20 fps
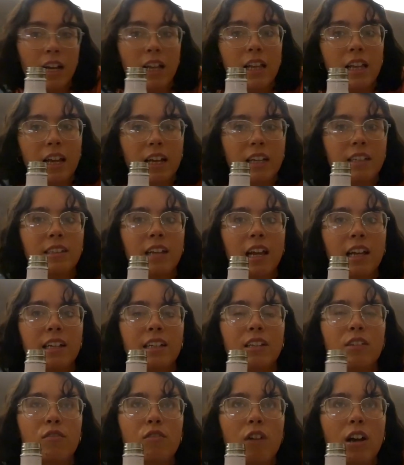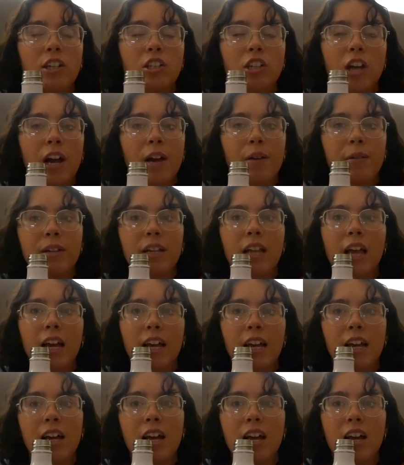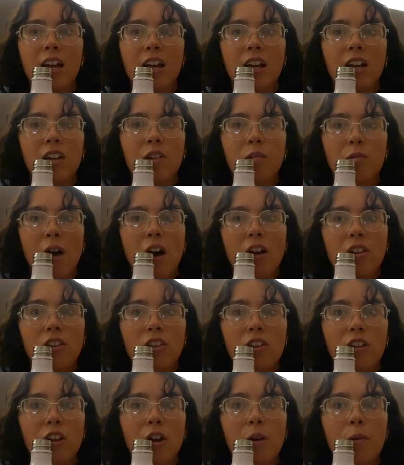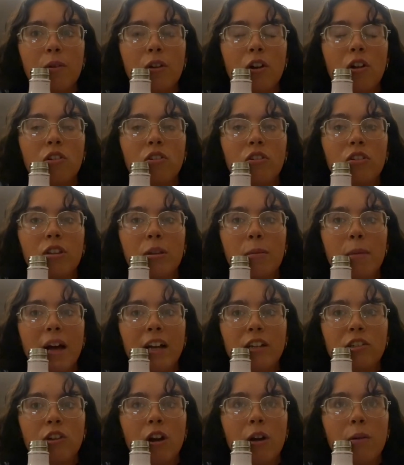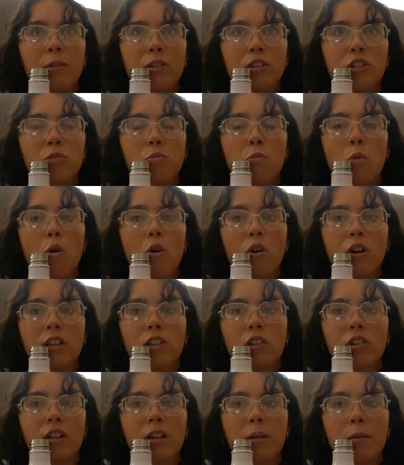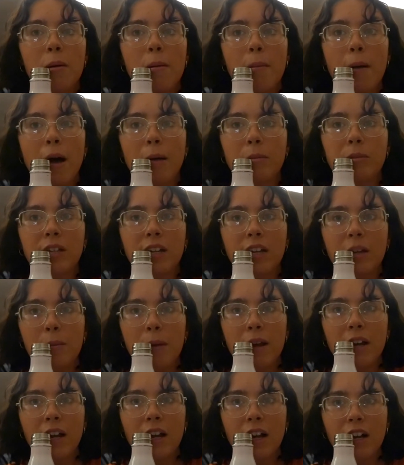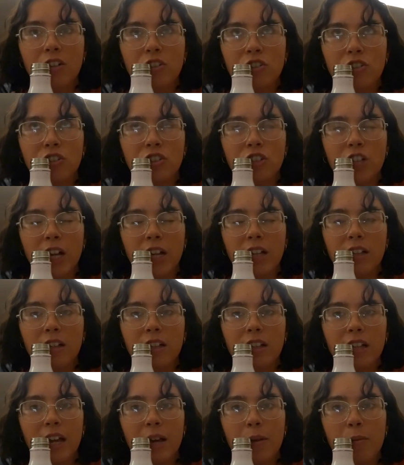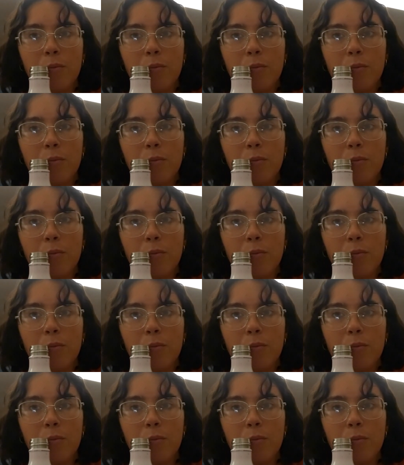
I said, in the fresh air, and like rather than going on the metro and just walking, looking at my maps, like it meant that I could just chill and like